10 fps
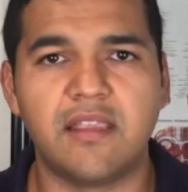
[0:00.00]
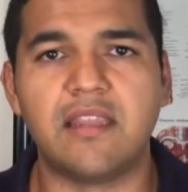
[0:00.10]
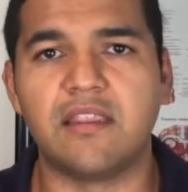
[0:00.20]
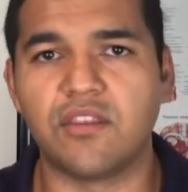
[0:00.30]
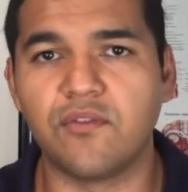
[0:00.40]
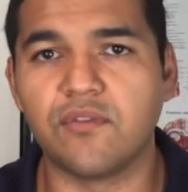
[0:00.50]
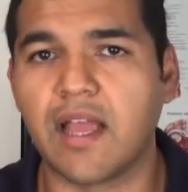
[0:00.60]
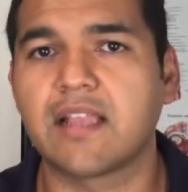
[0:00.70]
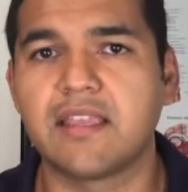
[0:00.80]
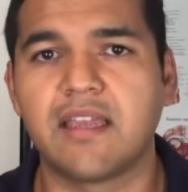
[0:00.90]
then you've
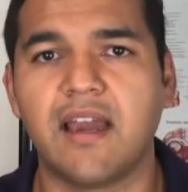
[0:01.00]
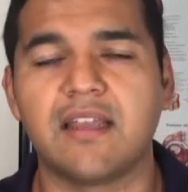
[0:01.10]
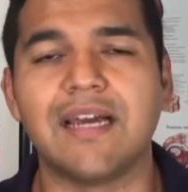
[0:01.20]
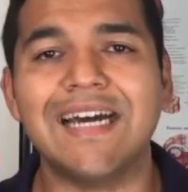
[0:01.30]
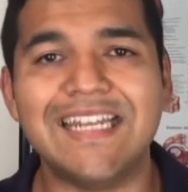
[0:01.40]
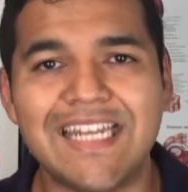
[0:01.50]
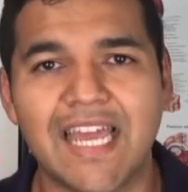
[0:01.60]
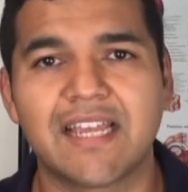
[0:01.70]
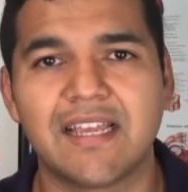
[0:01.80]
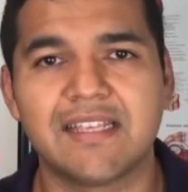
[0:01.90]
likely got a
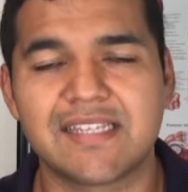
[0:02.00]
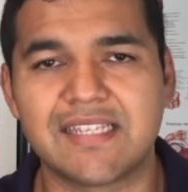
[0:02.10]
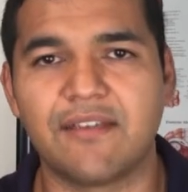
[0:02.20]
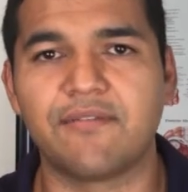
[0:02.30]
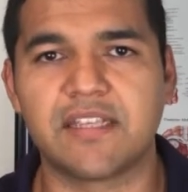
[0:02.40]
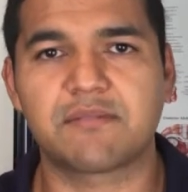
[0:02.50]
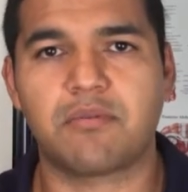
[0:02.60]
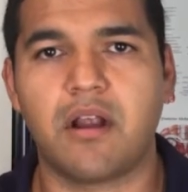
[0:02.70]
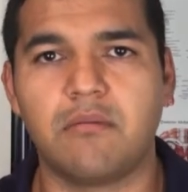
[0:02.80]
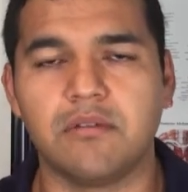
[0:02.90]
neck stiffness
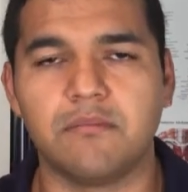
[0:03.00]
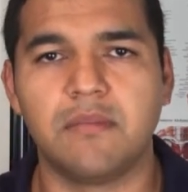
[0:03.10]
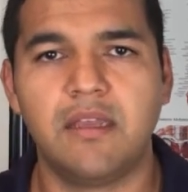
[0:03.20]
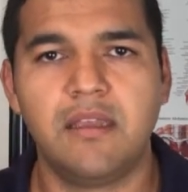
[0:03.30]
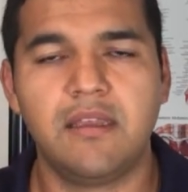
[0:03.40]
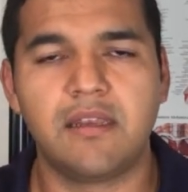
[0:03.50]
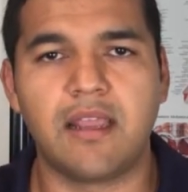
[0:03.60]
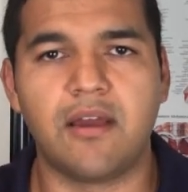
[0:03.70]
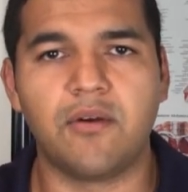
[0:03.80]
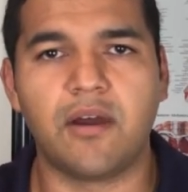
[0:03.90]
problem.
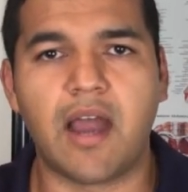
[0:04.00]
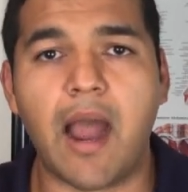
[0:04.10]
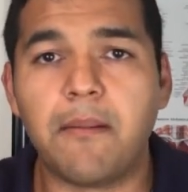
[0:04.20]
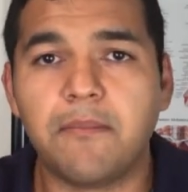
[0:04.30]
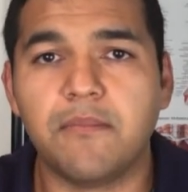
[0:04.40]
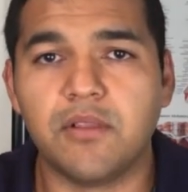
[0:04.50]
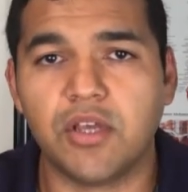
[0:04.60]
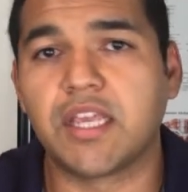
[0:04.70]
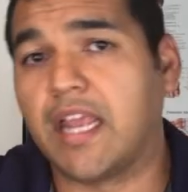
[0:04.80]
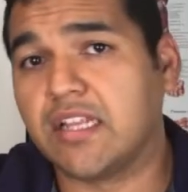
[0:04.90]
Now, I'm
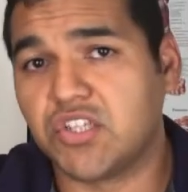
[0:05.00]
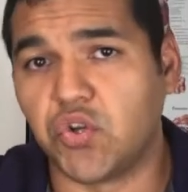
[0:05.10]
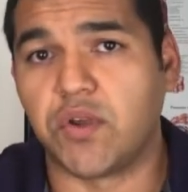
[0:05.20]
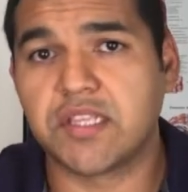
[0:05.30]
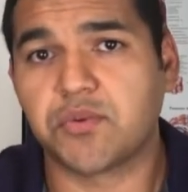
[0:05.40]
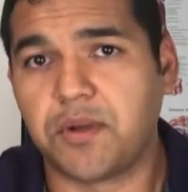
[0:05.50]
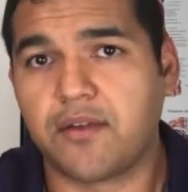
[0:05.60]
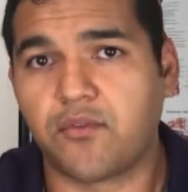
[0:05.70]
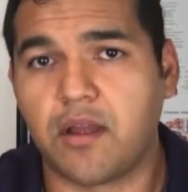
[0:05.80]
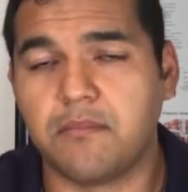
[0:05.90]
looking at joints
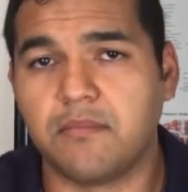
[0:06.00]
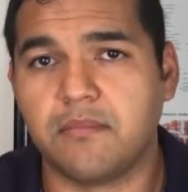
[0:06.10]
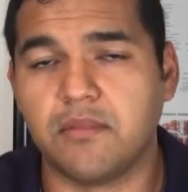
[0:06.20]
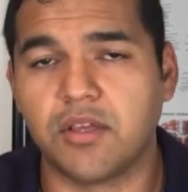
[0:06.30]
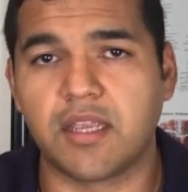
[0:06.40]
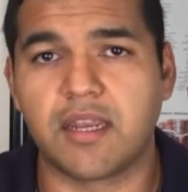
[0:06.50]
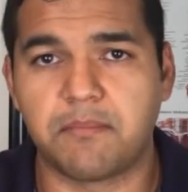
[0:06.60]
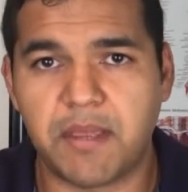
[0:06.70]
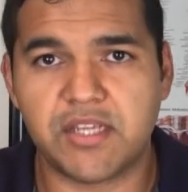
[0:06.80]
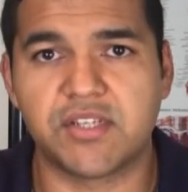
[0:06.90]
whenever I'm looking at
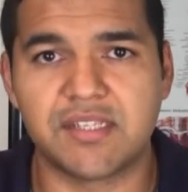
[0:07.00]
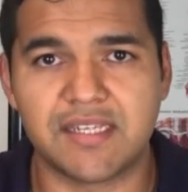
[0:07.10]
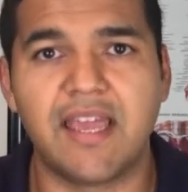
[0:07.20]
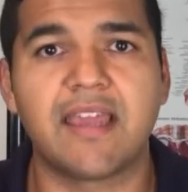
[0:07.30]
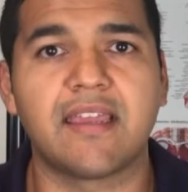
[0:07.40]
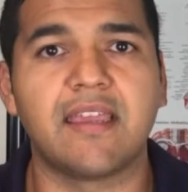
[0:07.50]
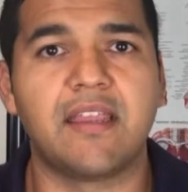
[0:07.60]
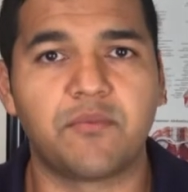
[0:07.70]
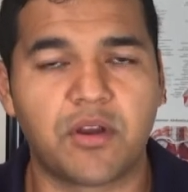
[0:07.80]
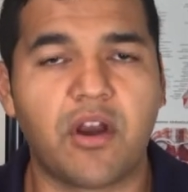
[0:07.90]
a patient's neck
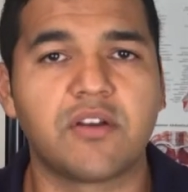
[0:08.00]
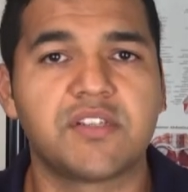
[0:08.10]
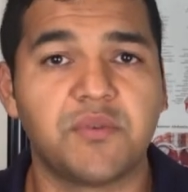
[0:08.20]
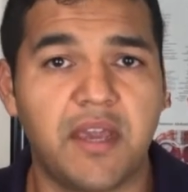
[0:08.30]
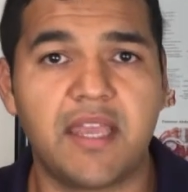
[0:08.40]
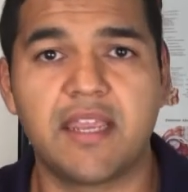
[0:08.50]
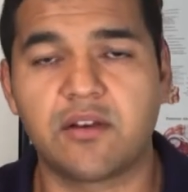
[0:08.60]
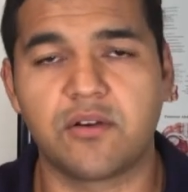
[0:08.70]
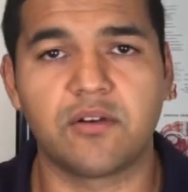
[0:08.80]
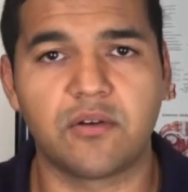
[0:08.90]
in regards to a
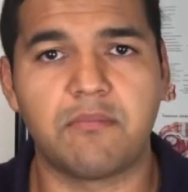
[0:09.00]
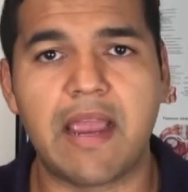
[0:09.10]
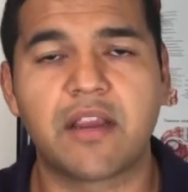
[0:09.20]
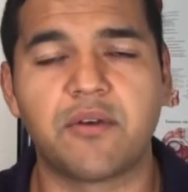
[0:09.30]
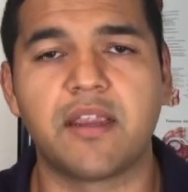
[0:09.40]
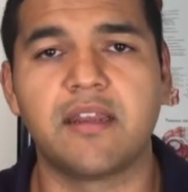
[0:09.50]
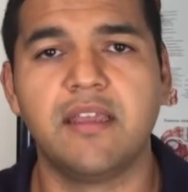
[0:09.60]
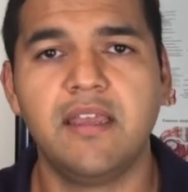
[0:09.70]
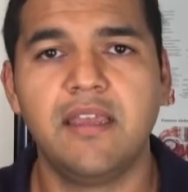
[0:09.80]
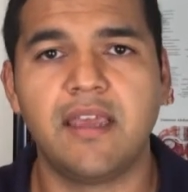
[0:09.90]
headache or, or migraine.
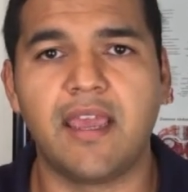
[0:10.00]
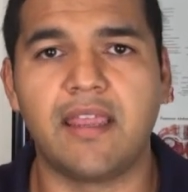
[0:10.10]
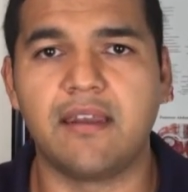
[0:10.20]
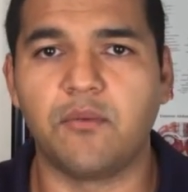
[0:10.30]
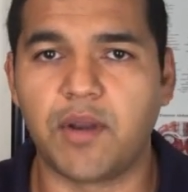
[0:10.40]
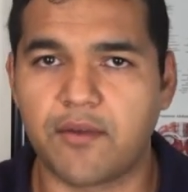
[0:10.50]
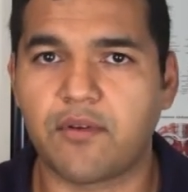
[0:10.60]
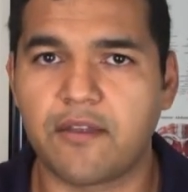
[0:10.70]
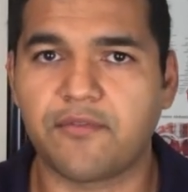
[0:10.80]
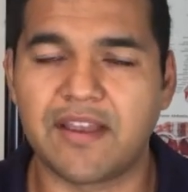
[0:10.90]
And
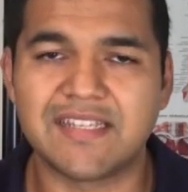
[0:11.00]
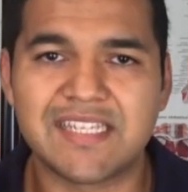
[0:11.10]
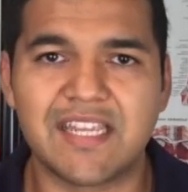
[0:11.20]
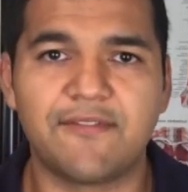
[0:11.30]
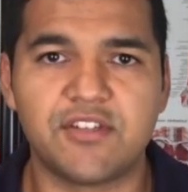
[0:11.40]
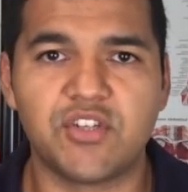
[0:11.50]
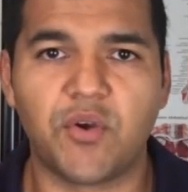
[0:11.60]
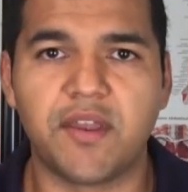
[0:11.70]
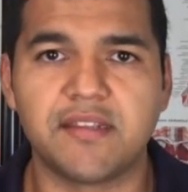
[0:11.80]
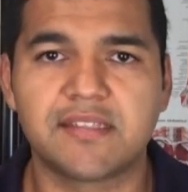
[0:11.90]
whenever I find stiff
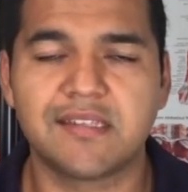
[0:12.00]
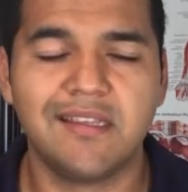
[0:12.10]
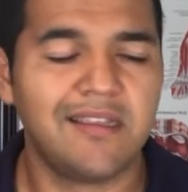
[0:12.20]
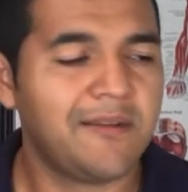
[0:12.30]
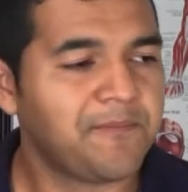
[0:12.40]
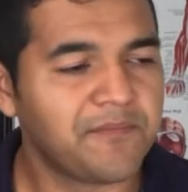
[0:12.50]
joints,